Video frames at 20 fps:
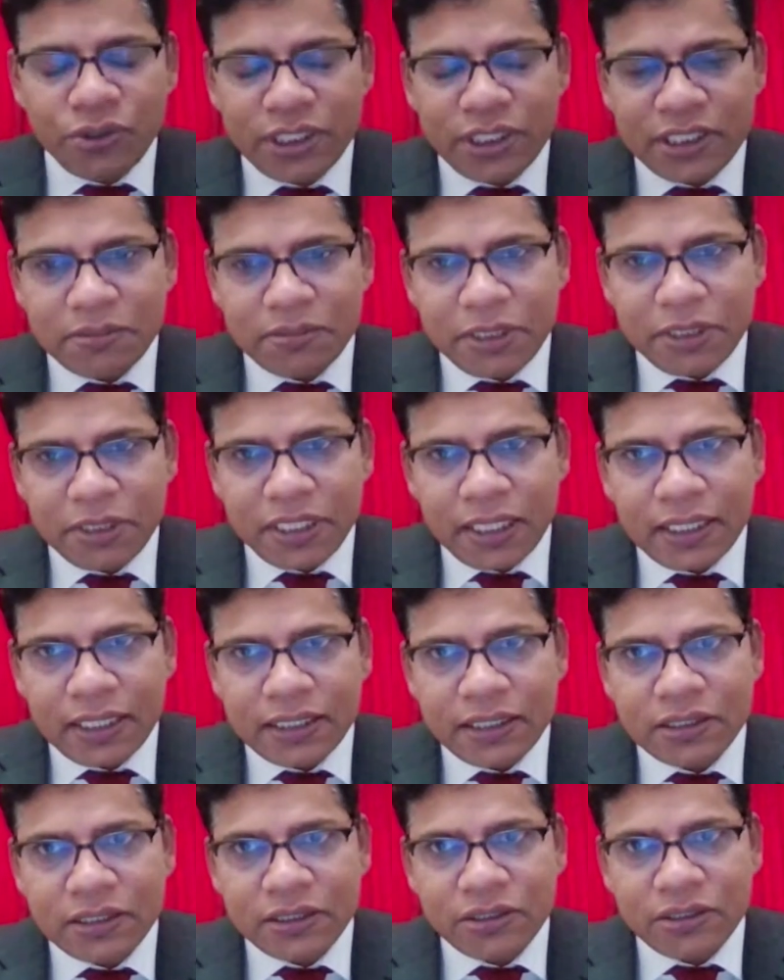
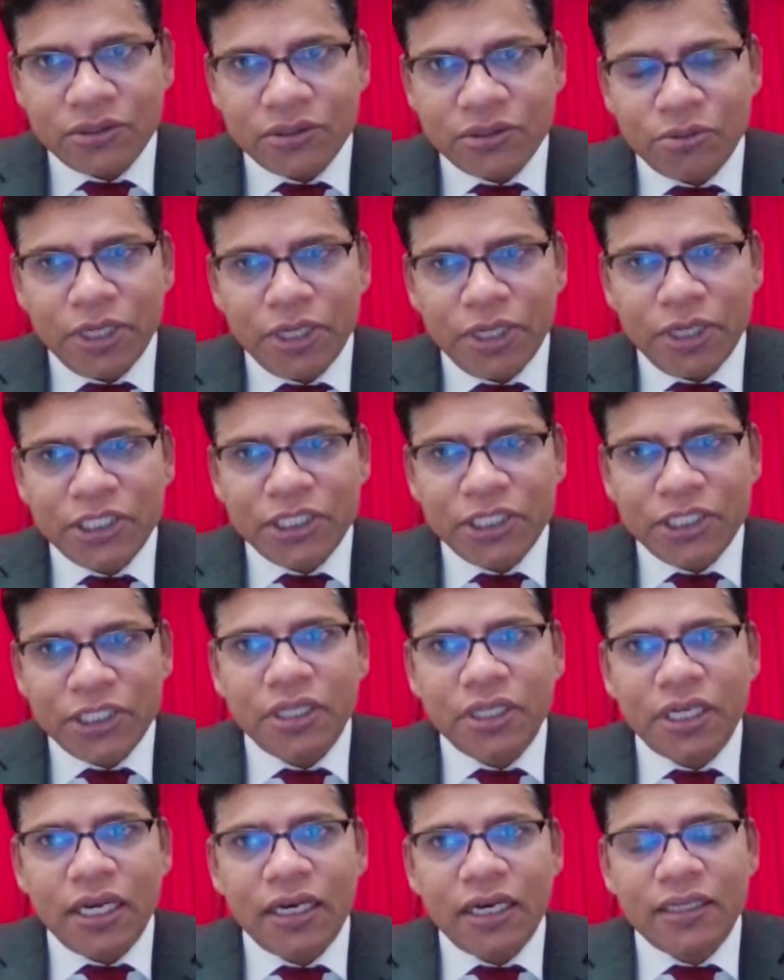Because to make sure
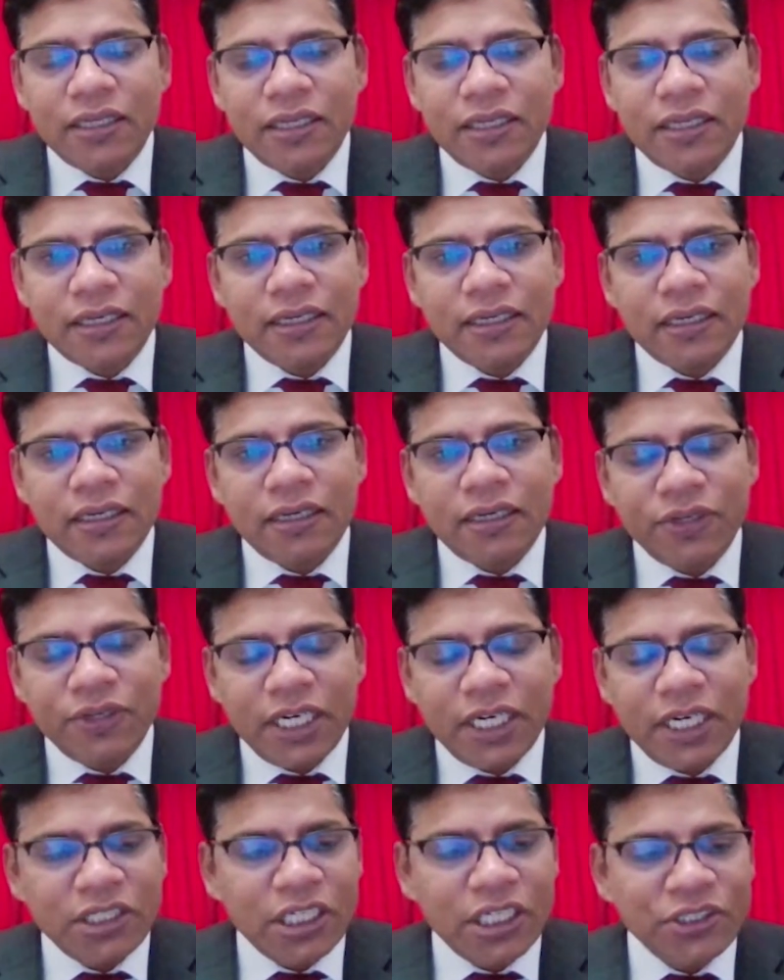that the financial
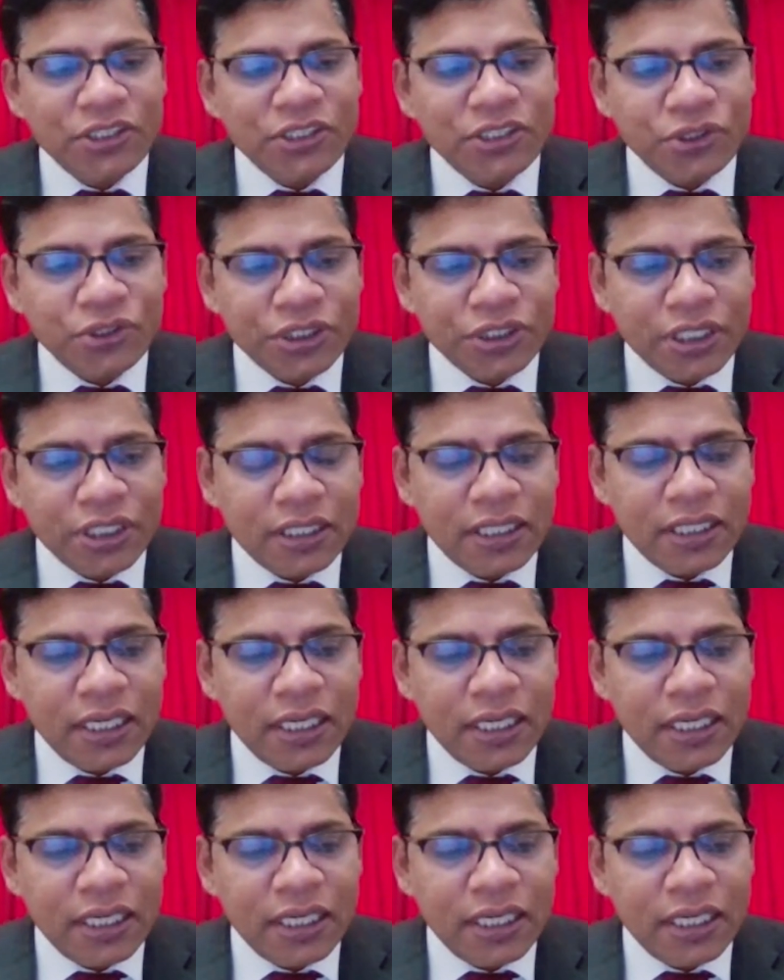institution